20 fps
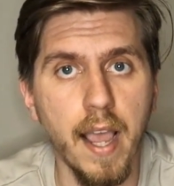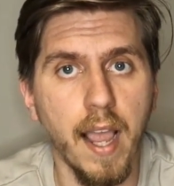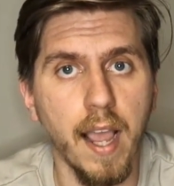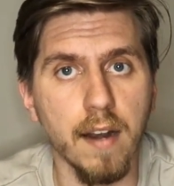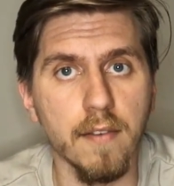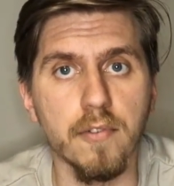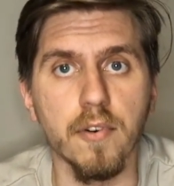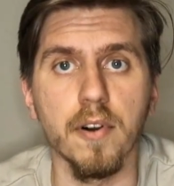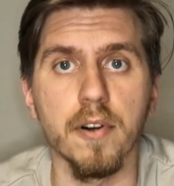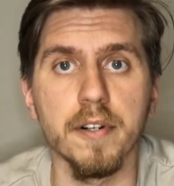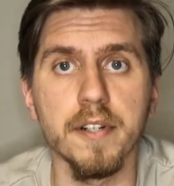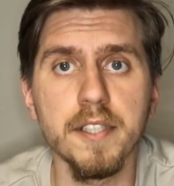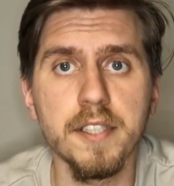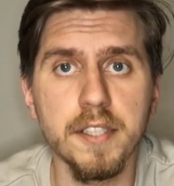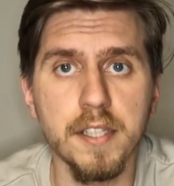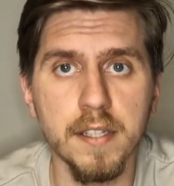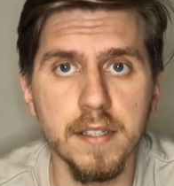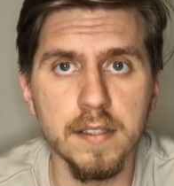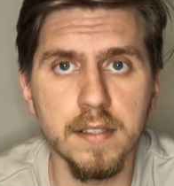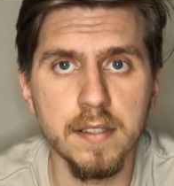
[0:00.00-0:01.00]
And for
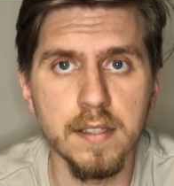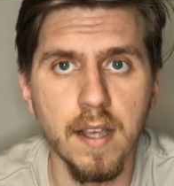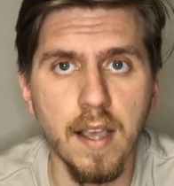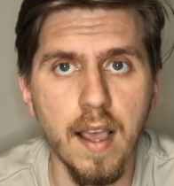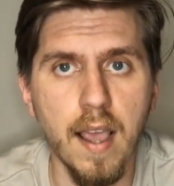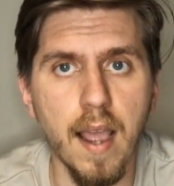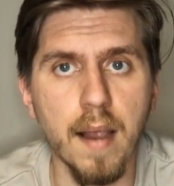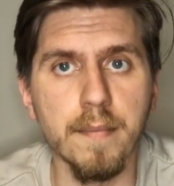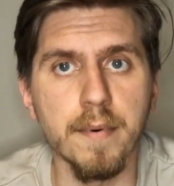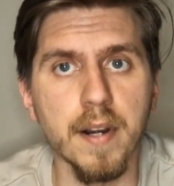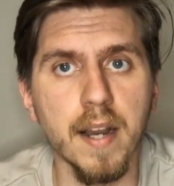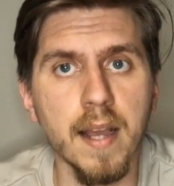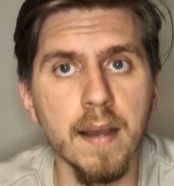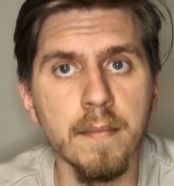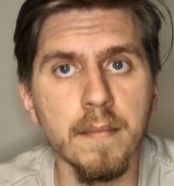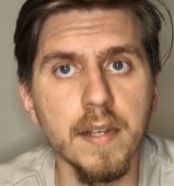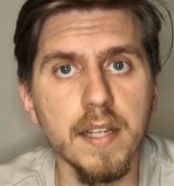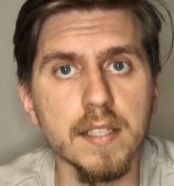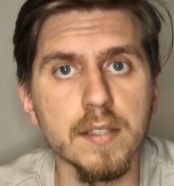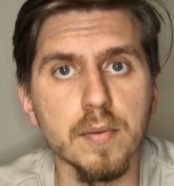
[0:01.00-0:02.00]
Christians,
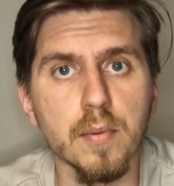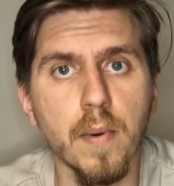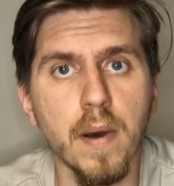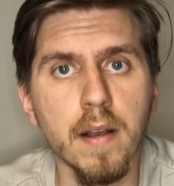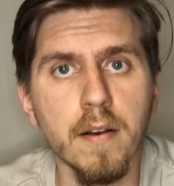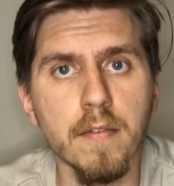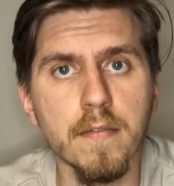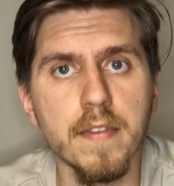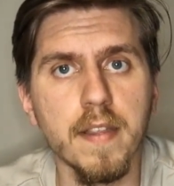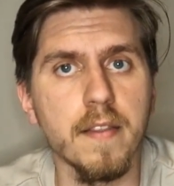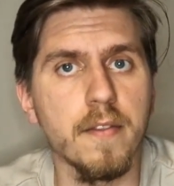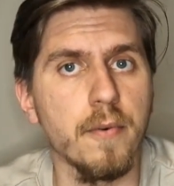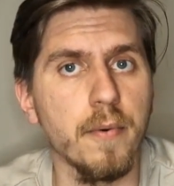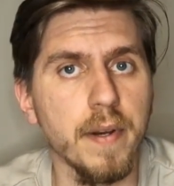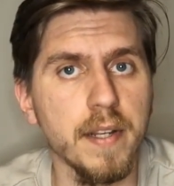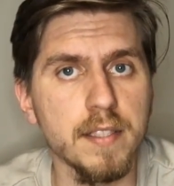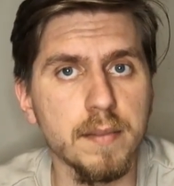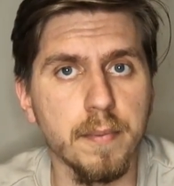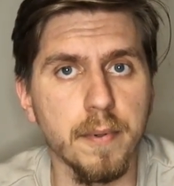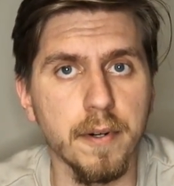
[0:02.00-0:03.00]
Abraham is one of the
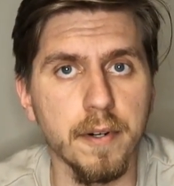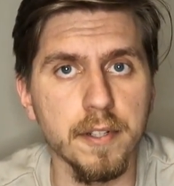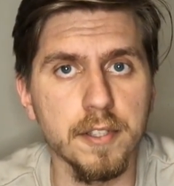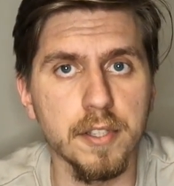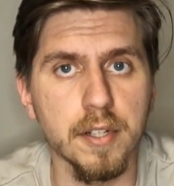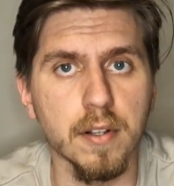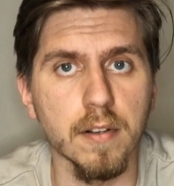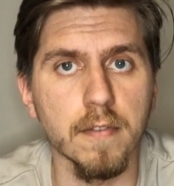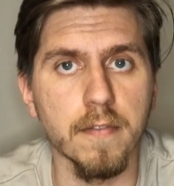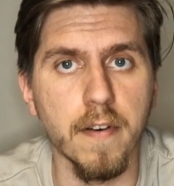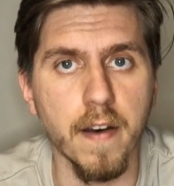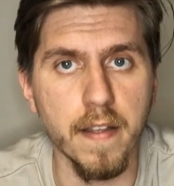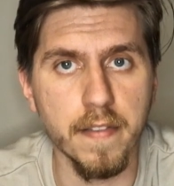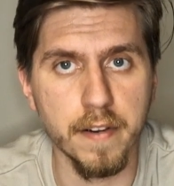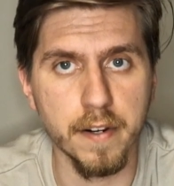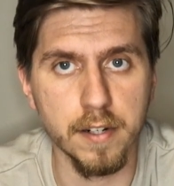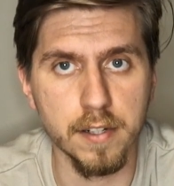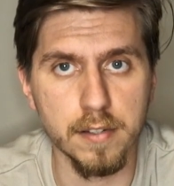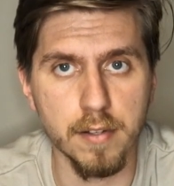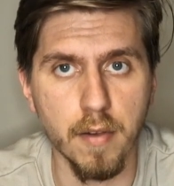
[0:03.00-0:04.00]
three spiritual
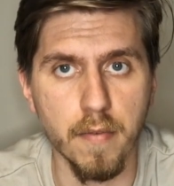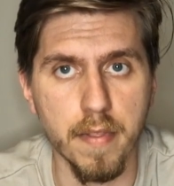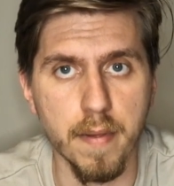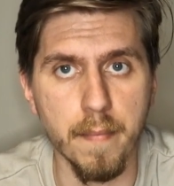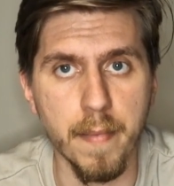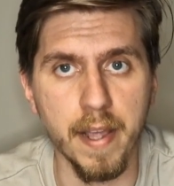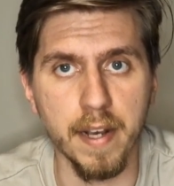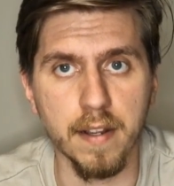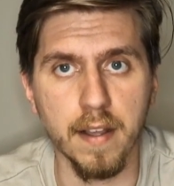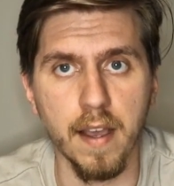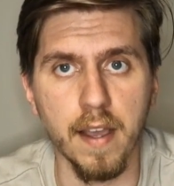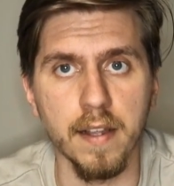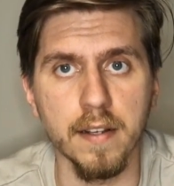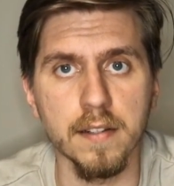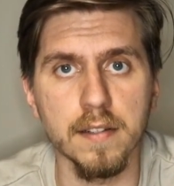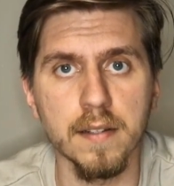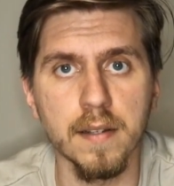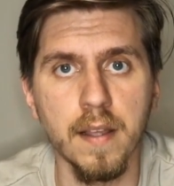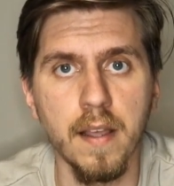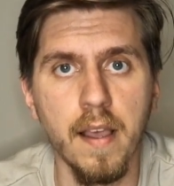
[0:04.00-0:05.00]
fathers of the
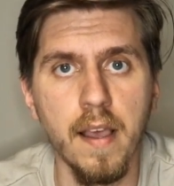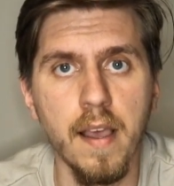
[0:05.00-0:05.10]
mankind.